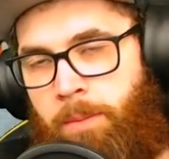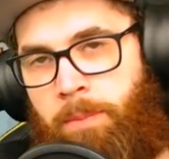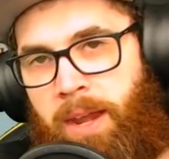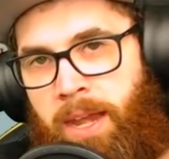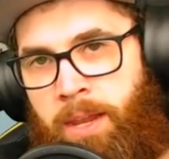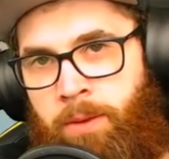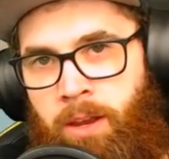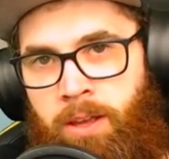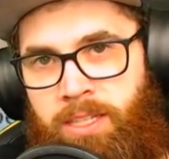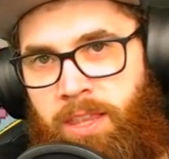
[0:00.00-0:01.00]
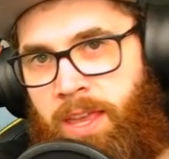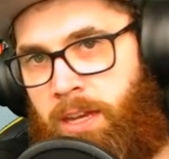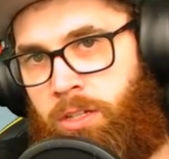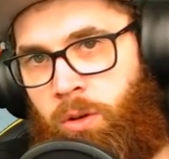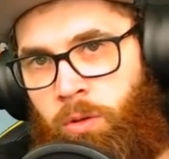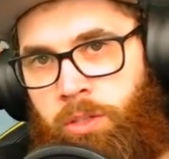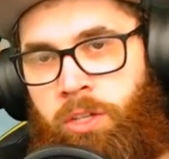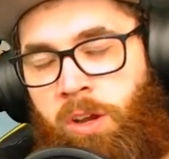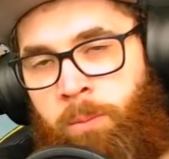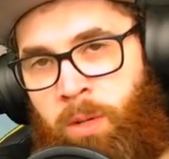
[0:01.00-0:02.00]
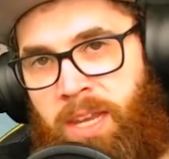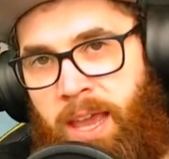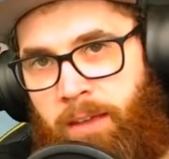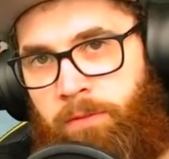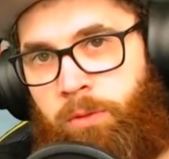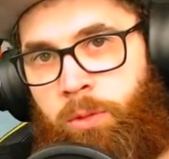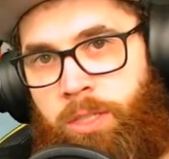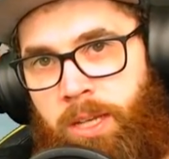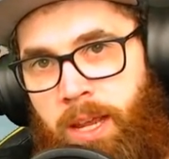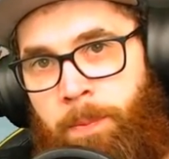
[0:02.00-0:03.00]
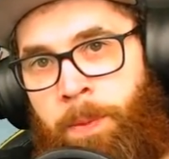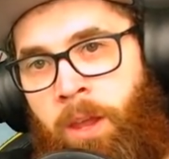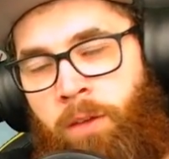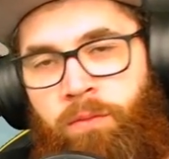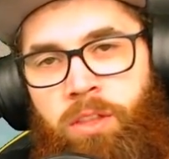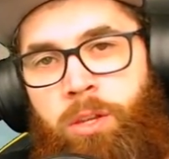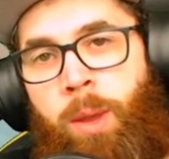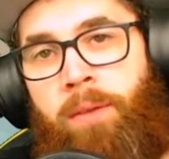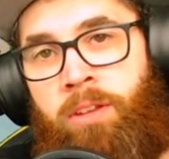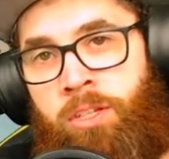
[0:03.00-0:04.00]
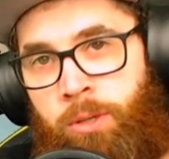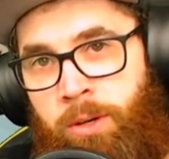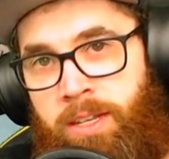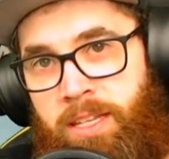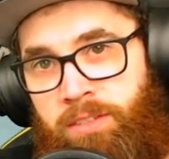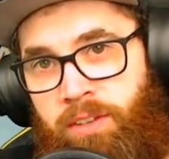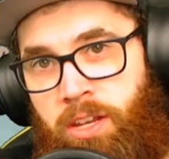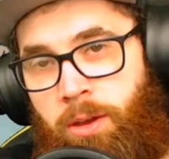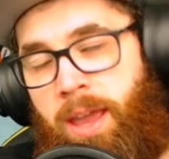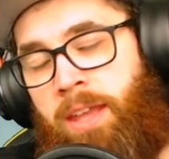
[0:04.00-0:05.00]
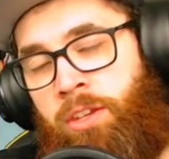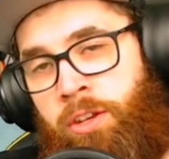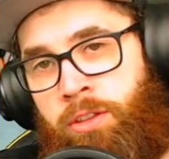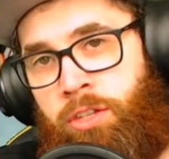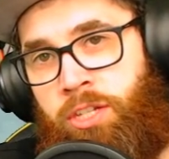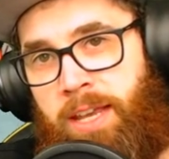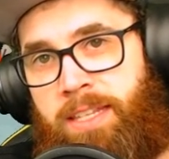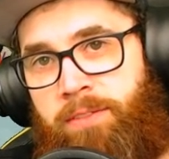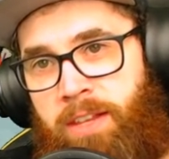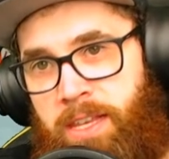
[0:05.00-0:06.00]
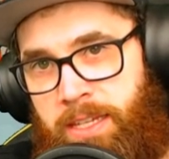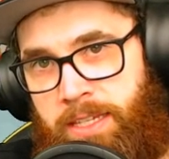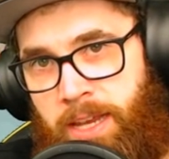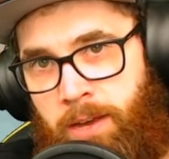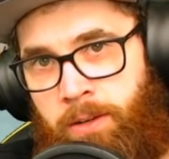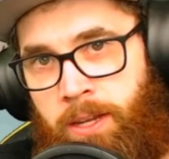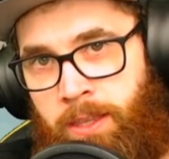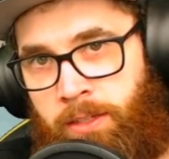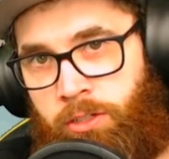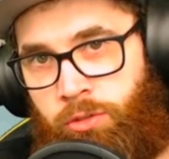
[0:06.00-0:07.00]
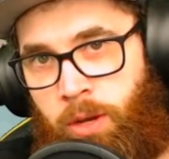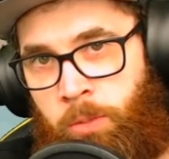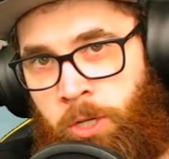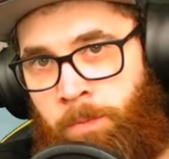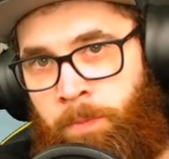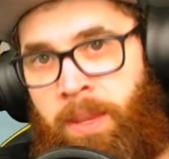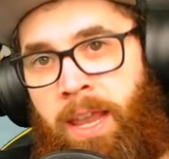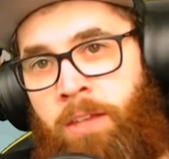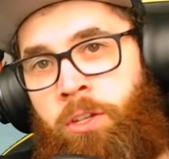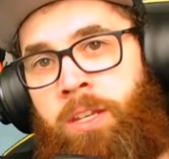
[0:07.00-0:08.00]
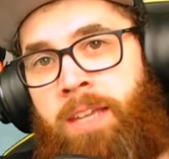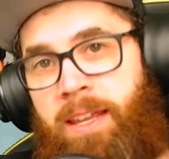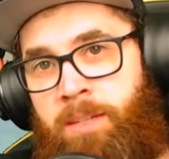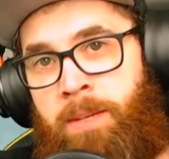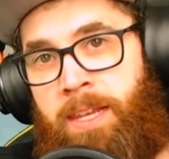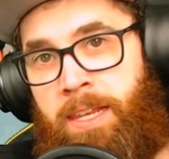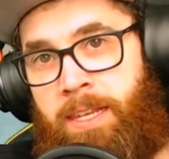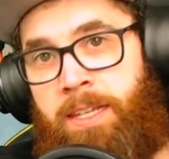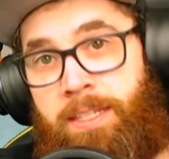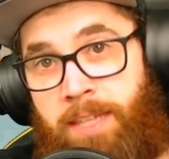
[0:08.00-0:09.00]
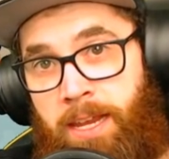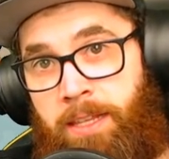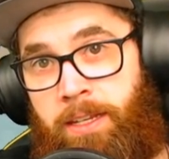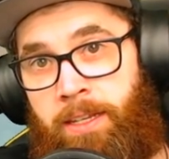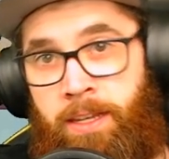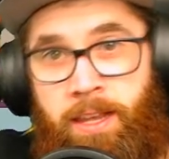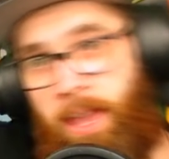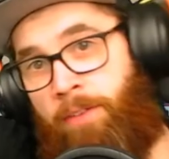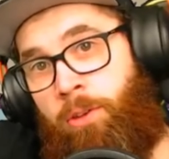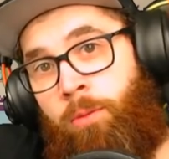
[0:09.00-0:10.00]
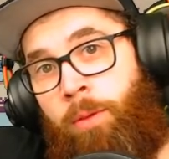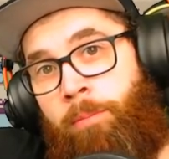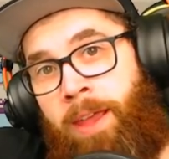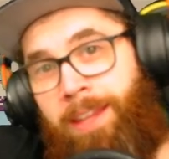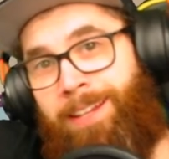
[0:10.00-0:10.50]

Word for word: But anyway guys, that, that is all the time we have for today. Hopefully you have enjoyed this video, and you know the jazz, everything is down in the description. And you can catch me here daily. Have a good one, mate.